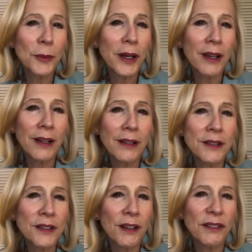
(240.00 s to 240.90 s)
younger
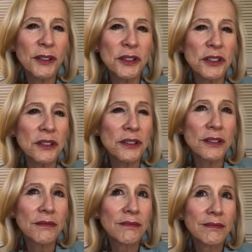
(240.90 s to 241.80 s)
self who just
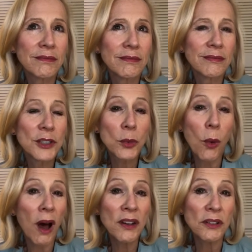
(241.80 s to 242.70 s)

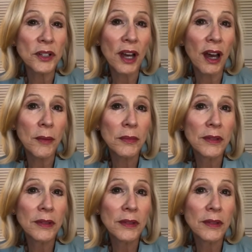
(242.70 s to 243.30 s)
squandered time,